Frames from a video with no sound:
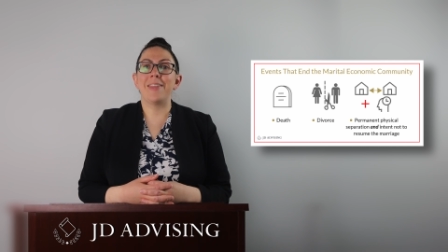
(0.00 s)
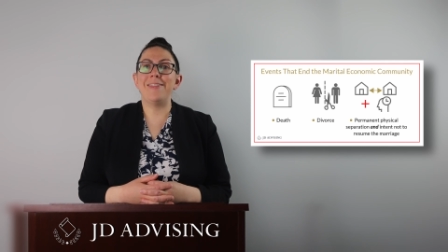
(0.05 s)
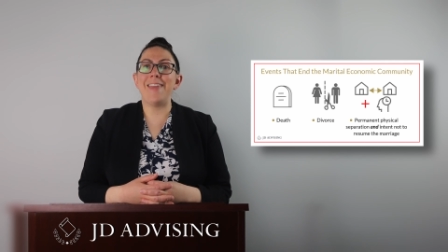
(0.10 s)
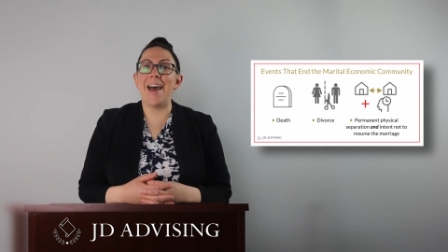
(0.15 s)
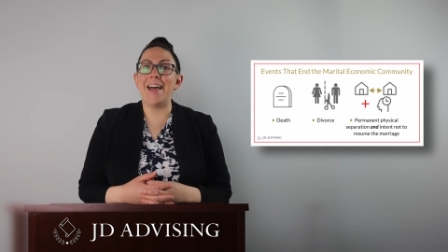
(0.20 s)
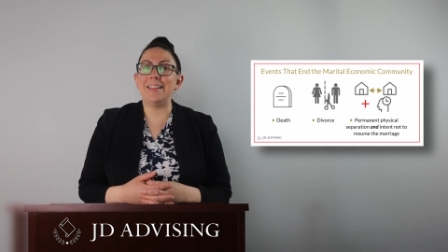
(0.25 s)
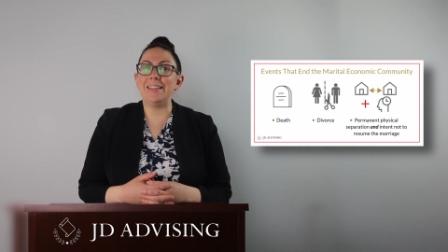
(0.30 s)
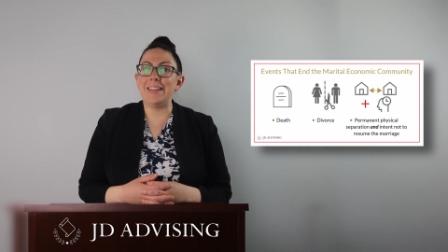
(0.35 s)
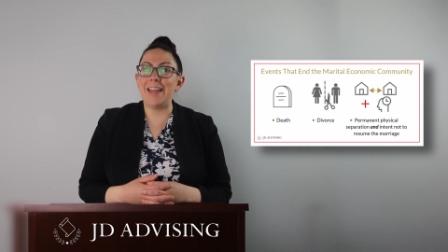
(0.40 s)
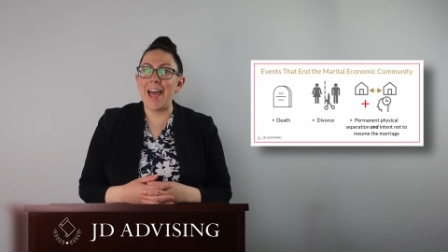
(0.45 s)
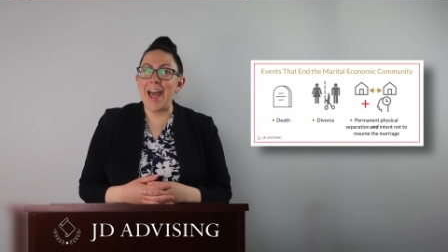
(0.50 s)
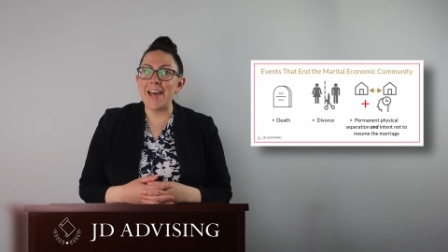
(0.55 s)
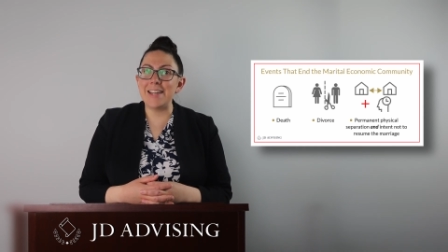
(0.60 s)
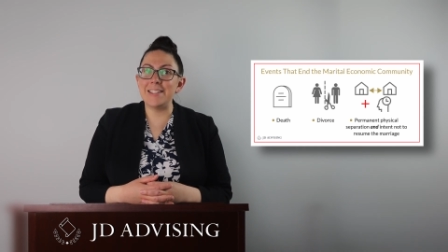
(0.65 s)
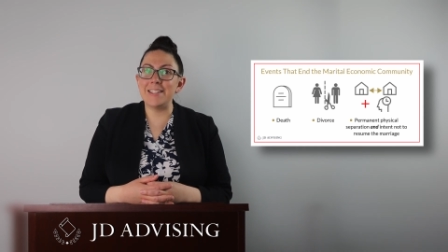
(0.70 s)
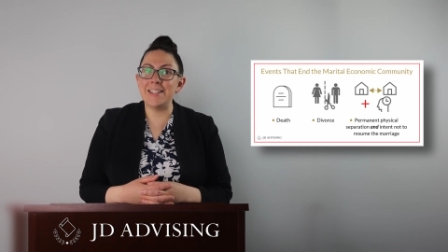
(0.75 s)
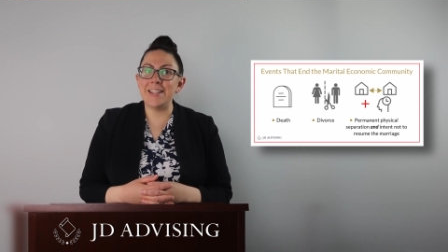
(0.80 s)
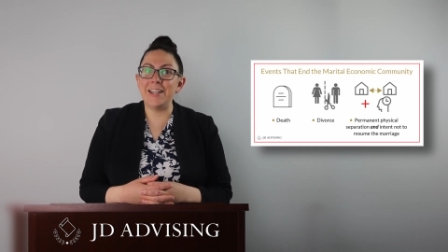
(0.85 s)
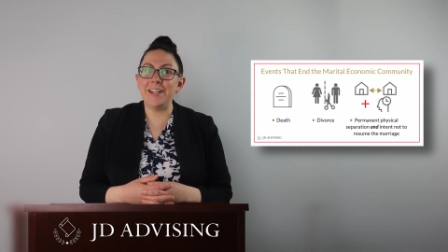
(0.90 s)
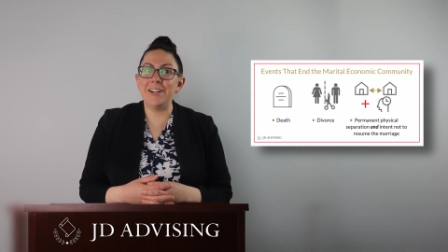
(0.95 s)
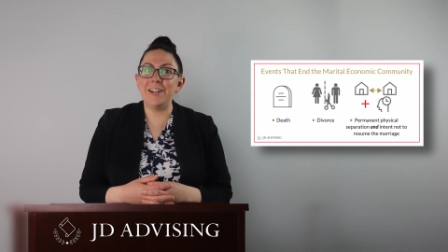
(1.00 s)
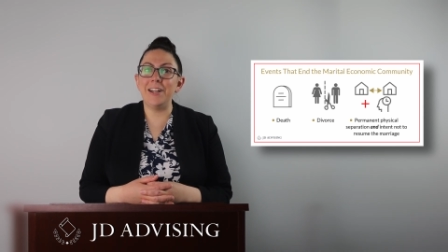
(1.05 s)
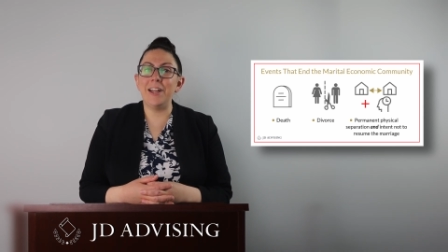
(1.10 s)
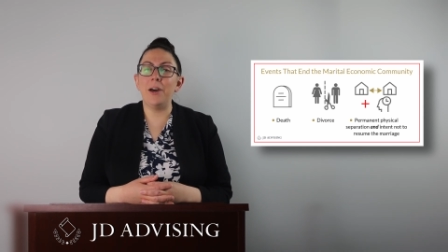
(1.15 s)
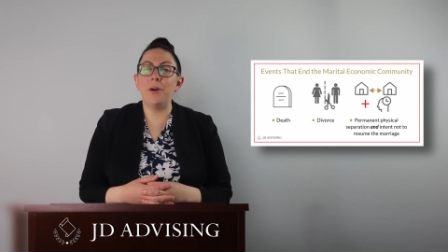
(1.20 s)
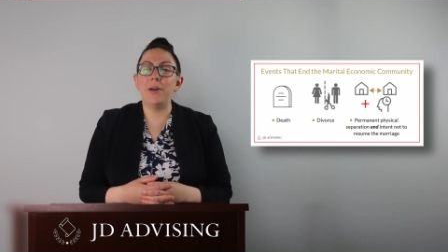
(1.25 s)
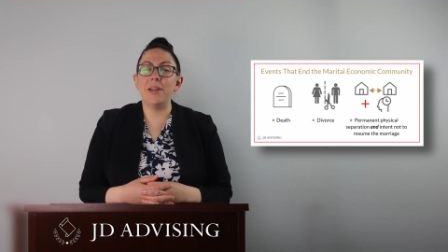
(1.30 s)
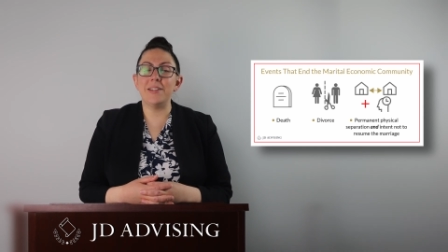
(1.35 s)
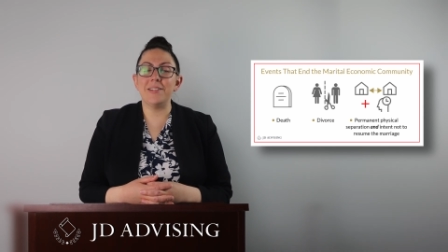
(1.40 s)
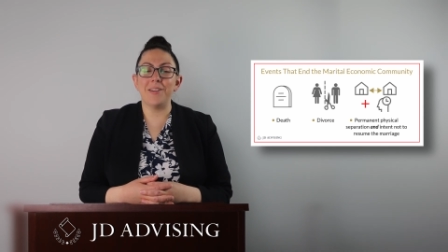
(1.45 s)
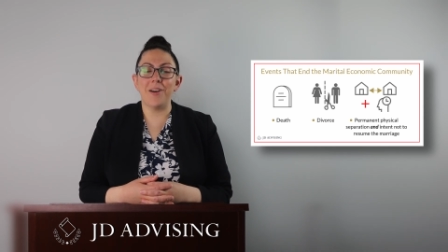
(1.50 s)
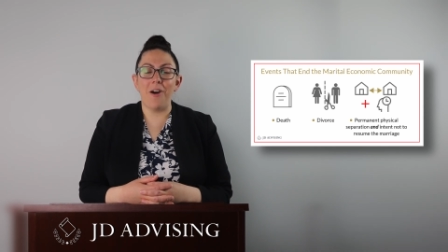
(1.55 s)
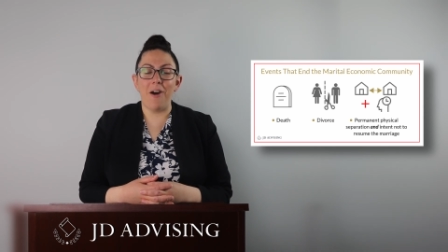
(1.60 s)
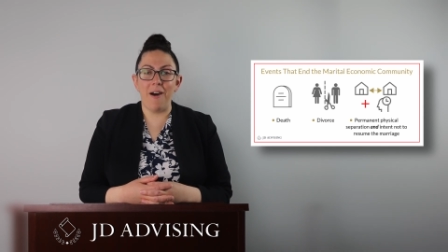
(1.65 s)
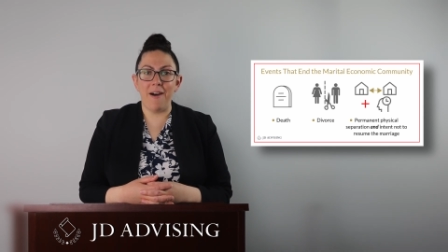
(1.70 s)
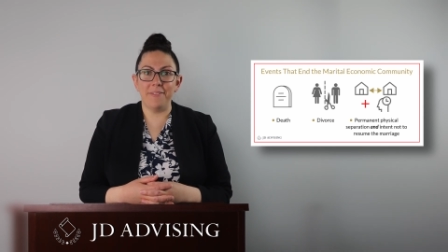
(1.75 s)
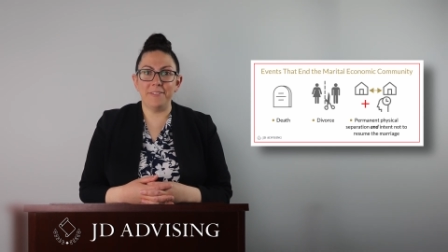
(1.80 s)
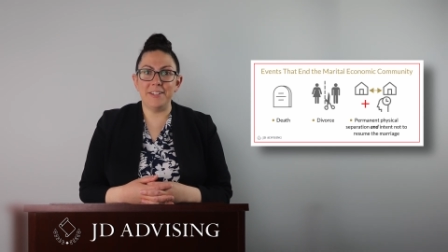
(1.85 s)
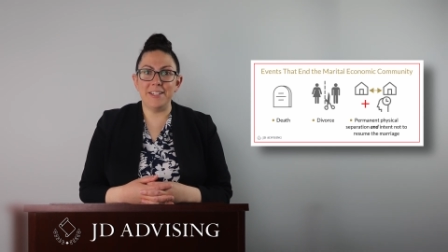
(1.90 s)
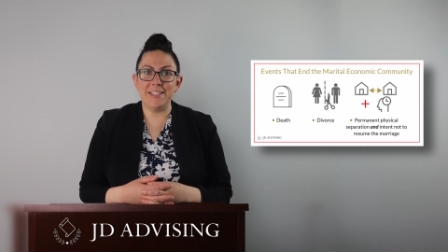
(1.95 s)
That last scenario is
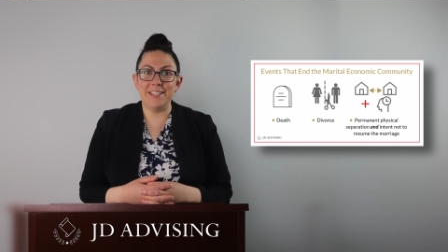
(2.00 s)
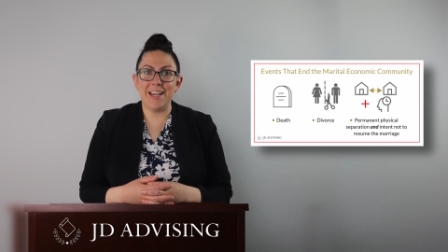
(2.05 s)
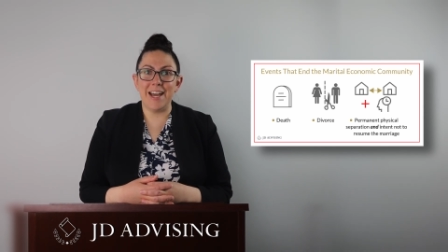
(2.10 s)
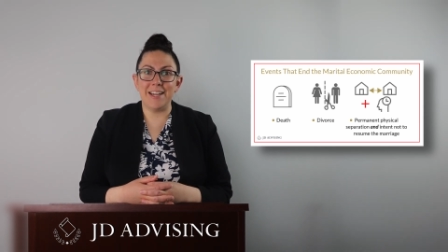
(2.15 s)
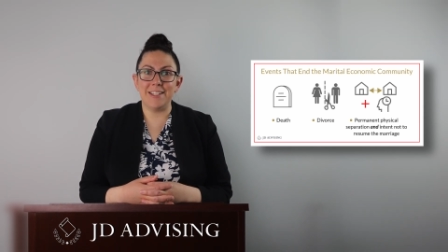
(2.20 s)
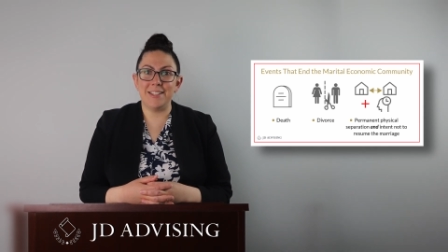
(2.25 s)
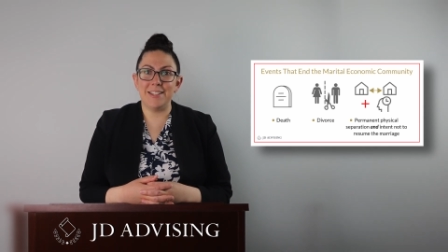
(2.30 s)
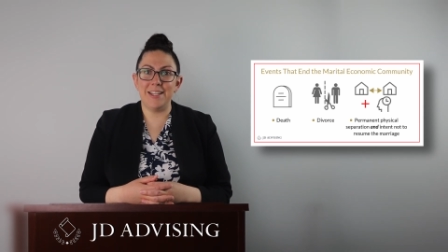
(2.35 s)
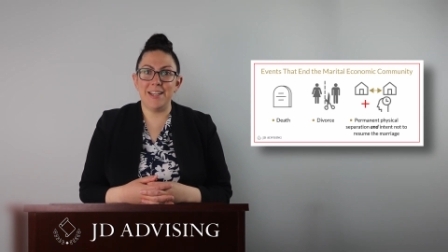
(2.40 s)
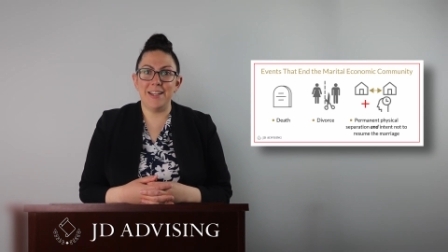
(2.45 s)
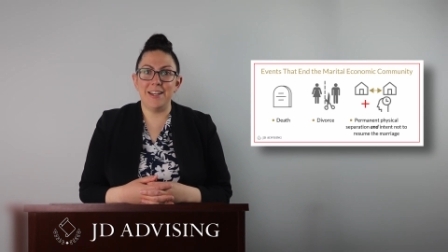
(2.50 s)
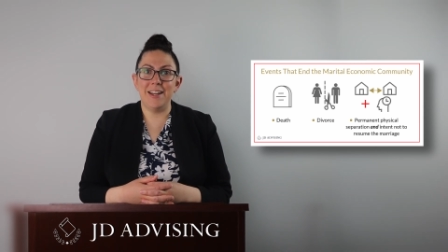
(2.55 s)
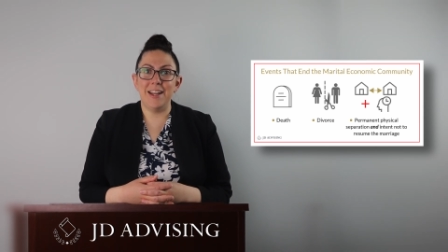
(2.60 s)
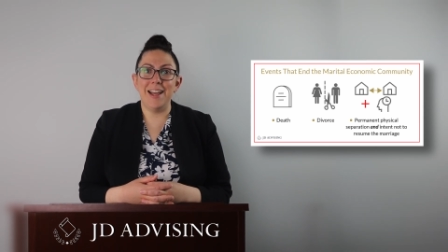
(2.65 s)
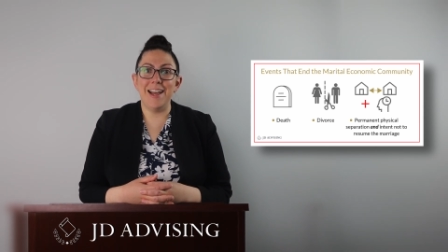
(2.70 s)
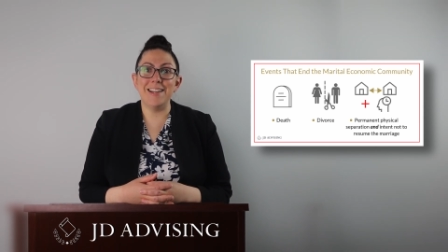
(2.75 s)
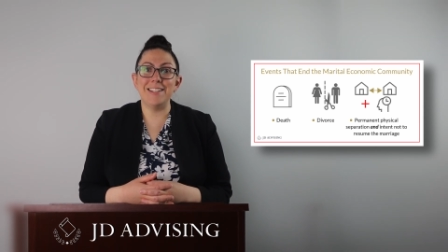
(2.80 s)
often tested.